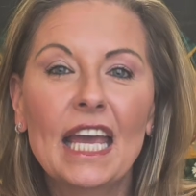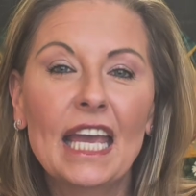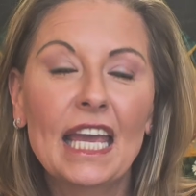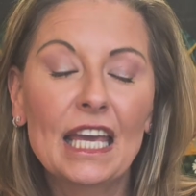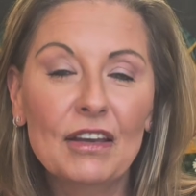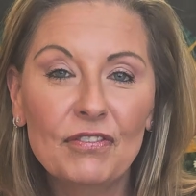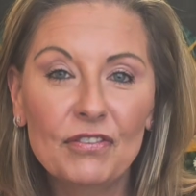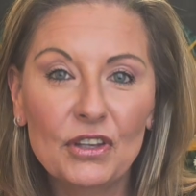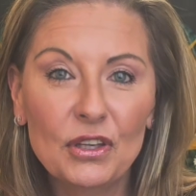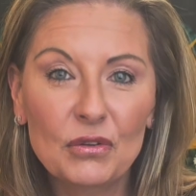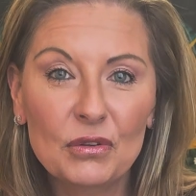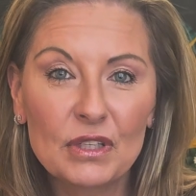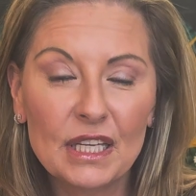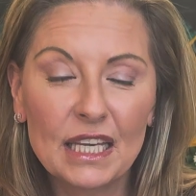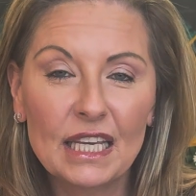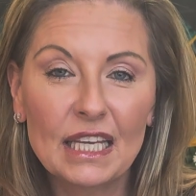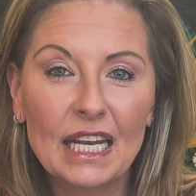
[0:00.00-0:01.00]
If you
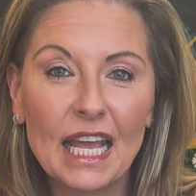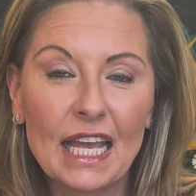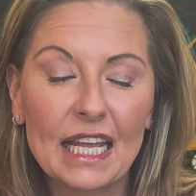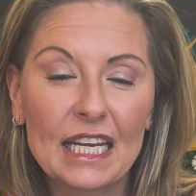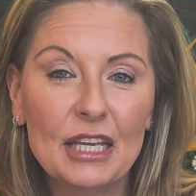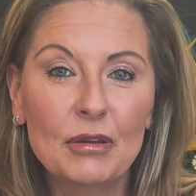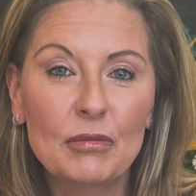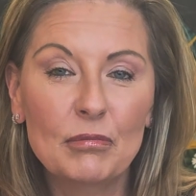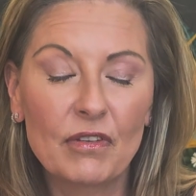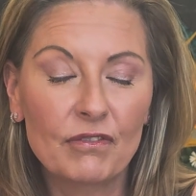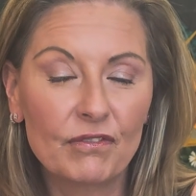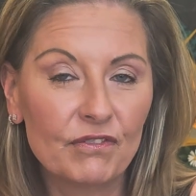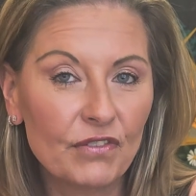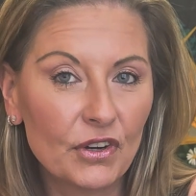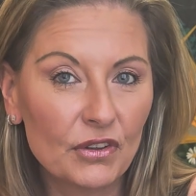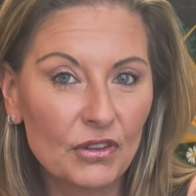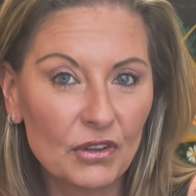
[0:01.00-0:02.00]
need any
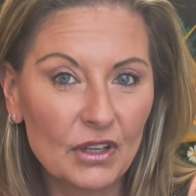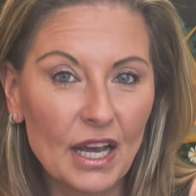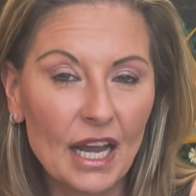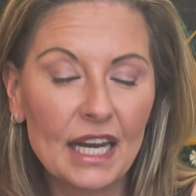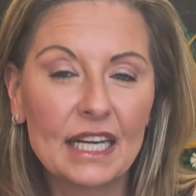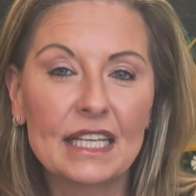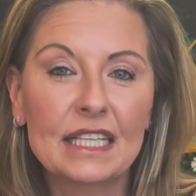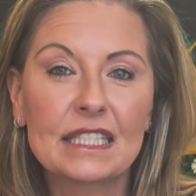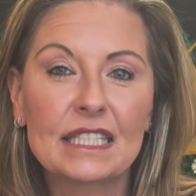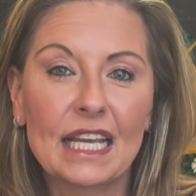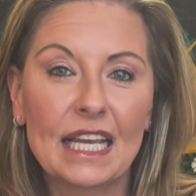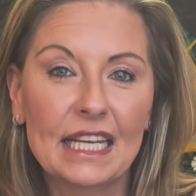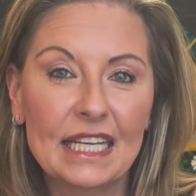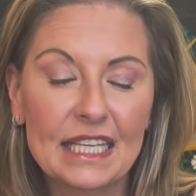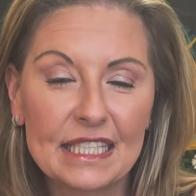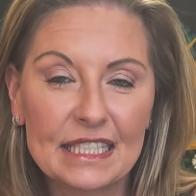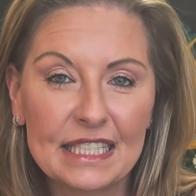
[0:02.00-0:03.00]
further guidance,
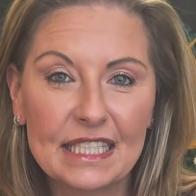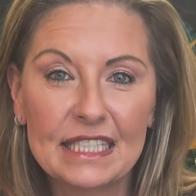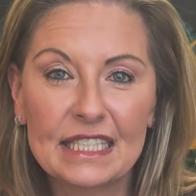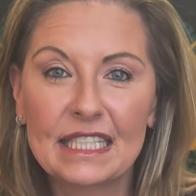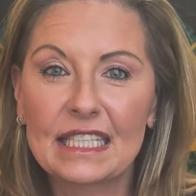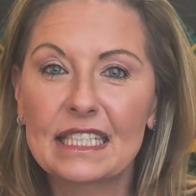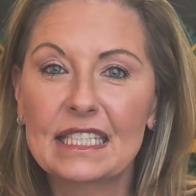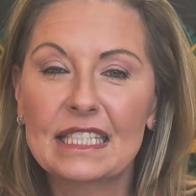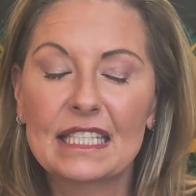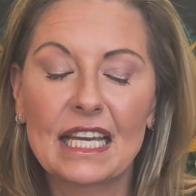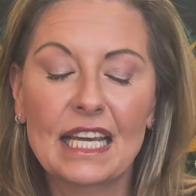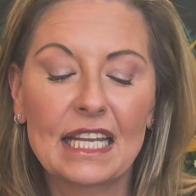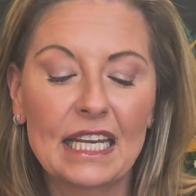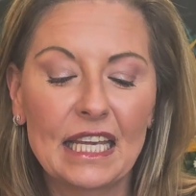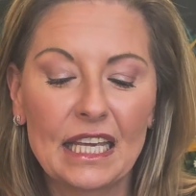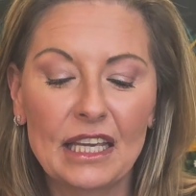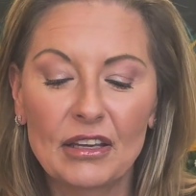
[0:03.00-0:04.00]
any assistance,
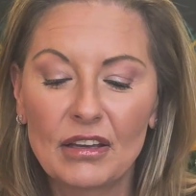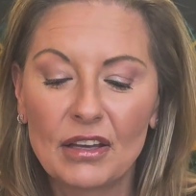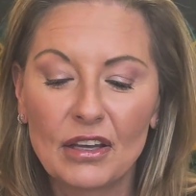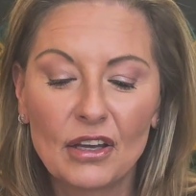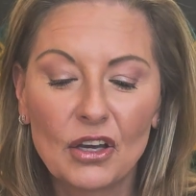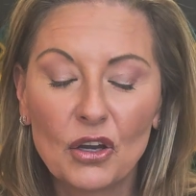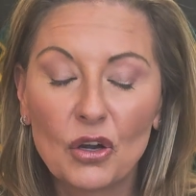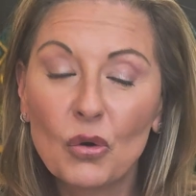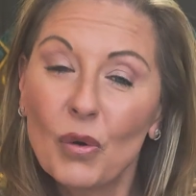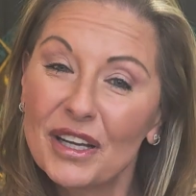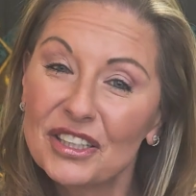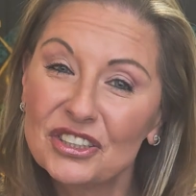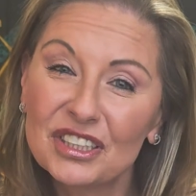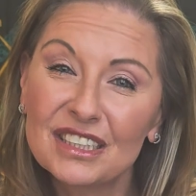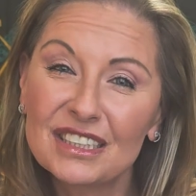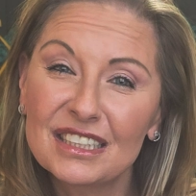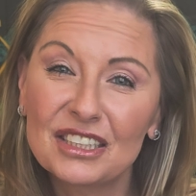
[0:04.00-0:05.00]
any
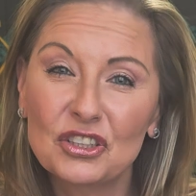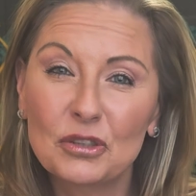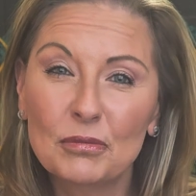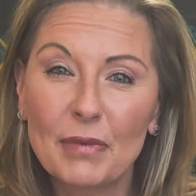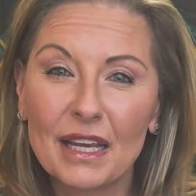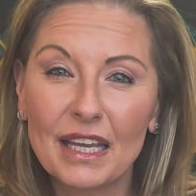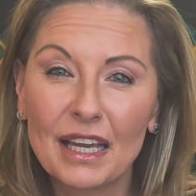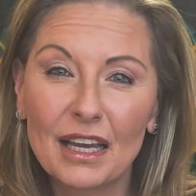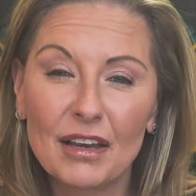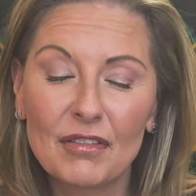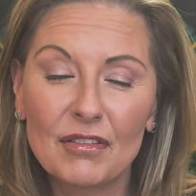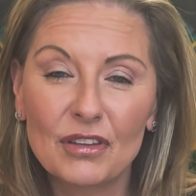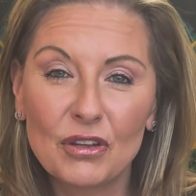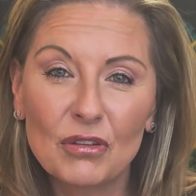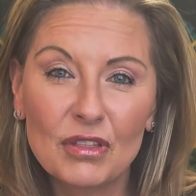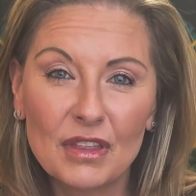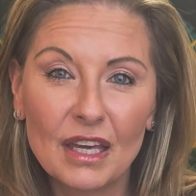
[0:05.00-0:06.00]
questions that you might
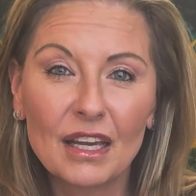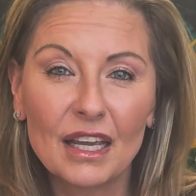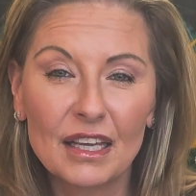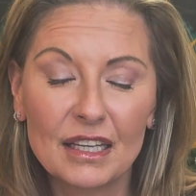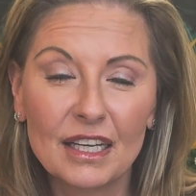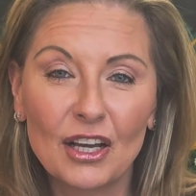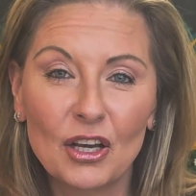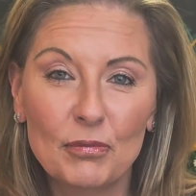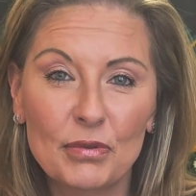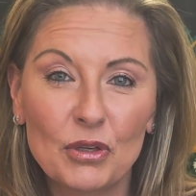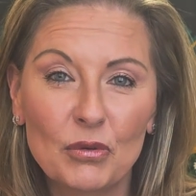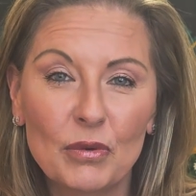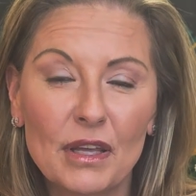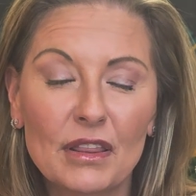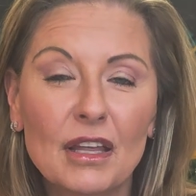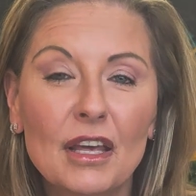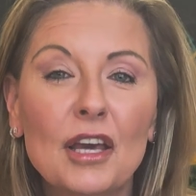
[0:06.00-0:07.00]
have that you think I could help you
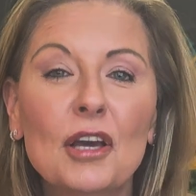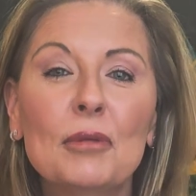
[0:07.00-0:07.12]
with,